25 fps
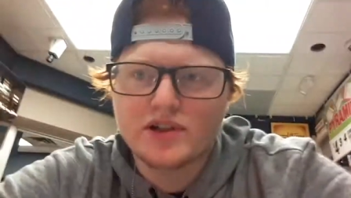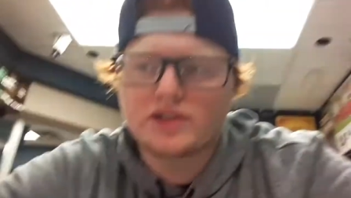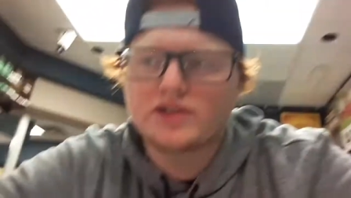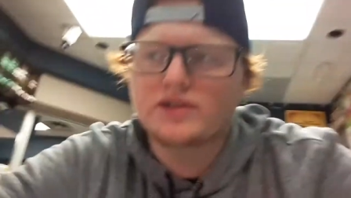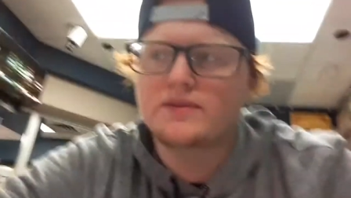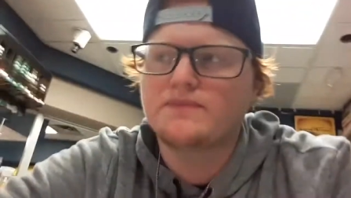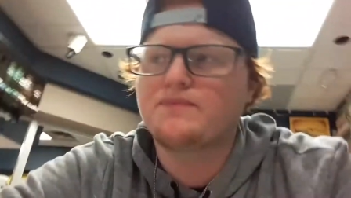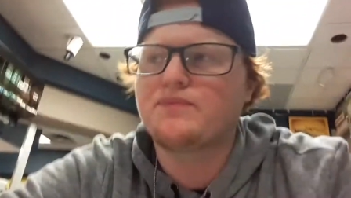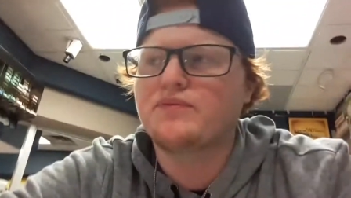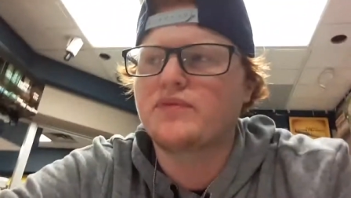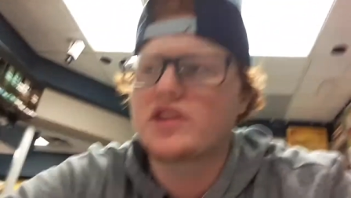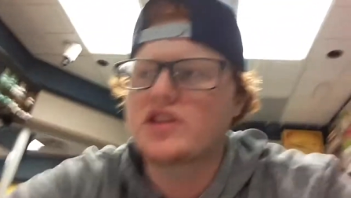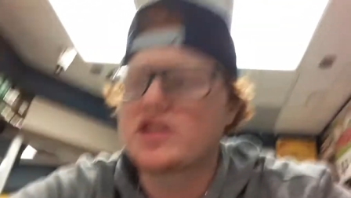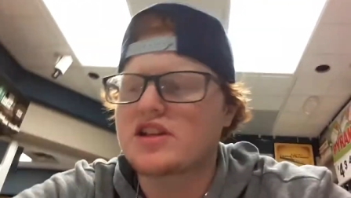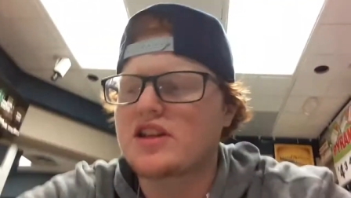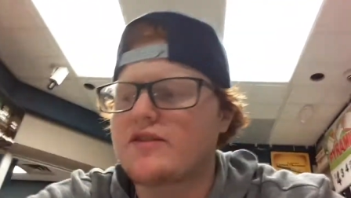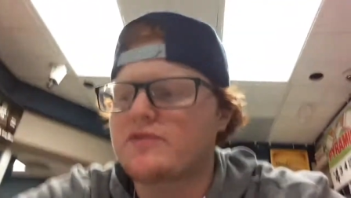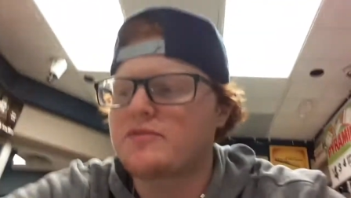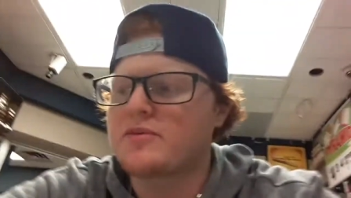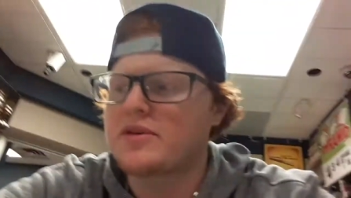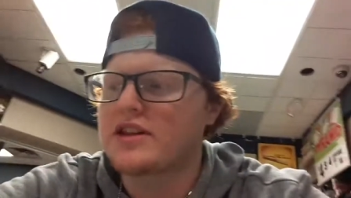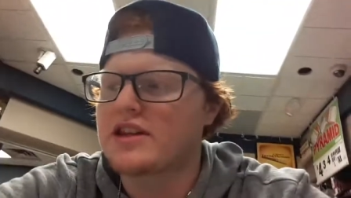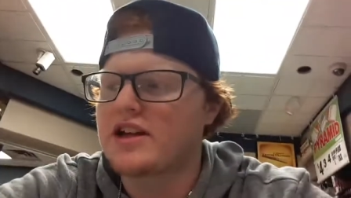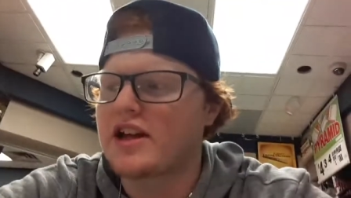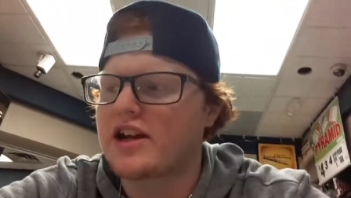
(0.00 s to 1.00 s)
um, it's
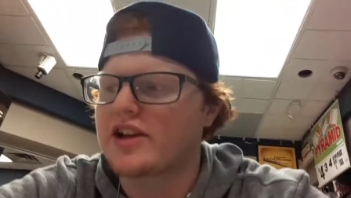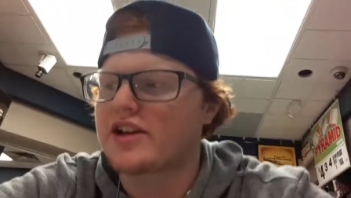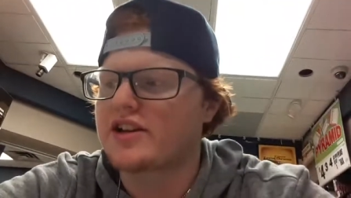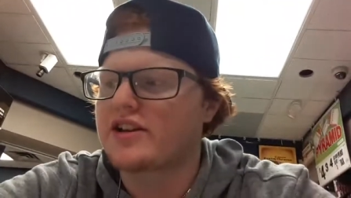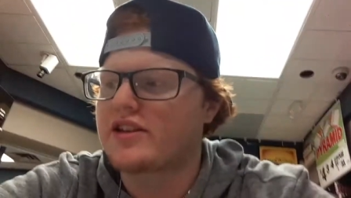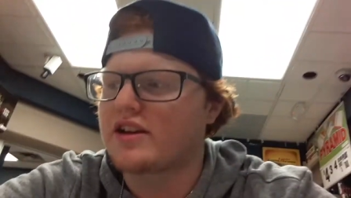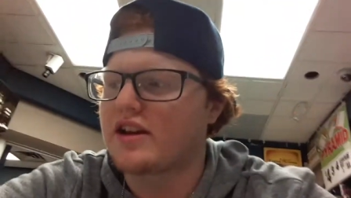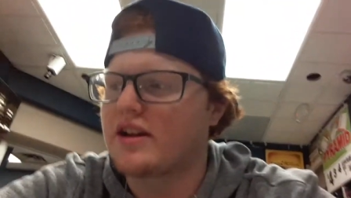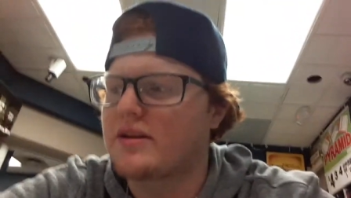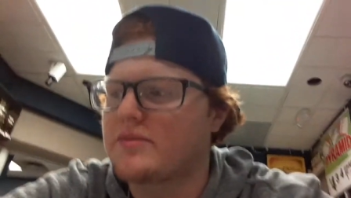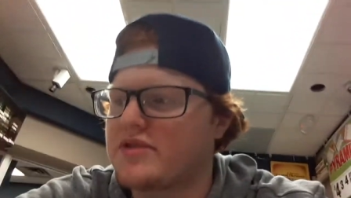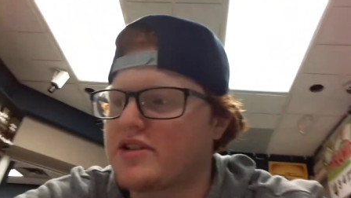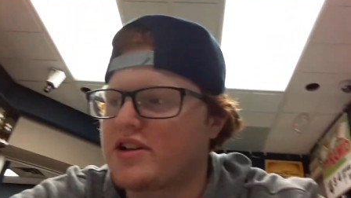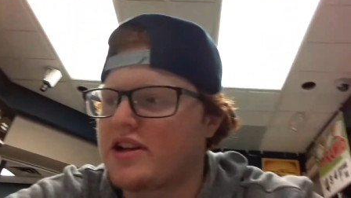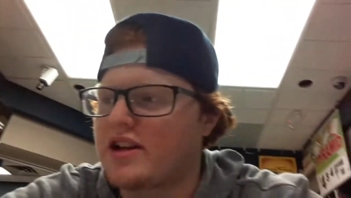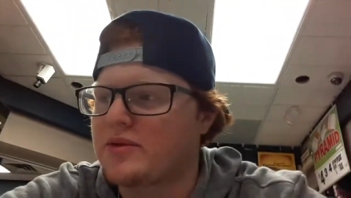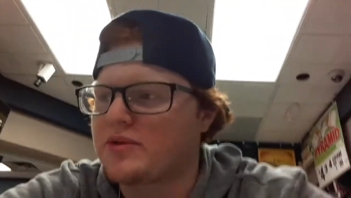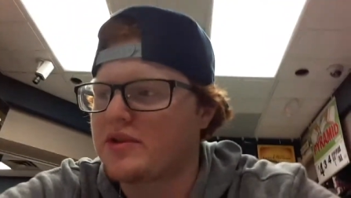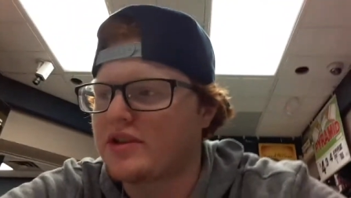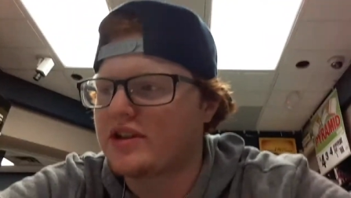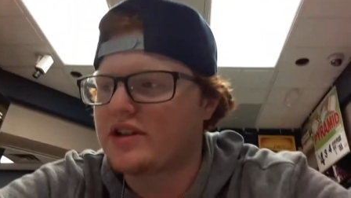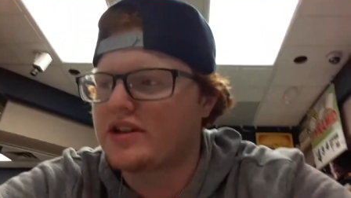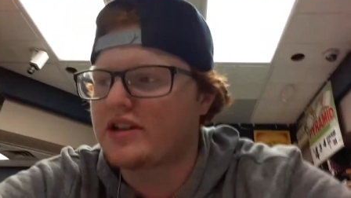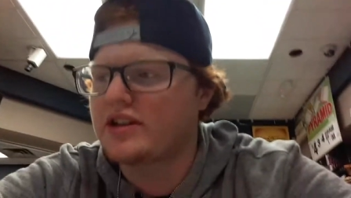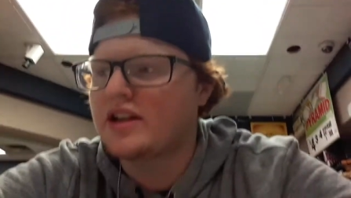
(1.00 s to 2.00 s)
given me a lot of good times and i
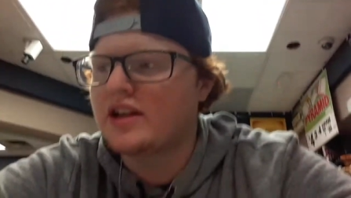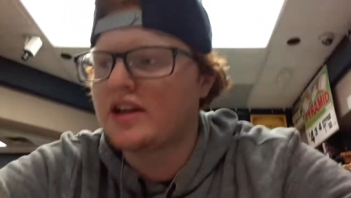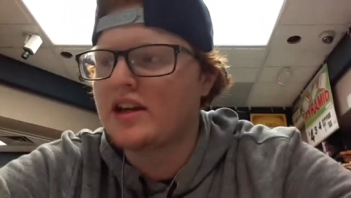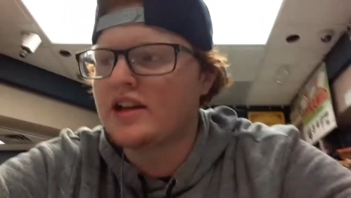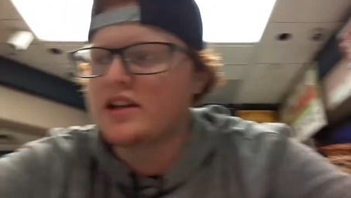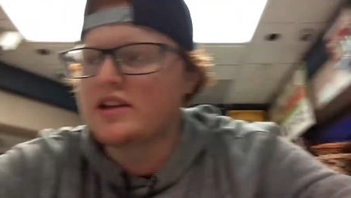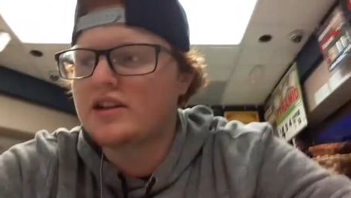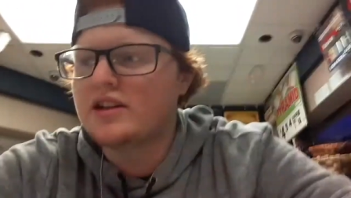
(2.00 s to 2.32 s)
really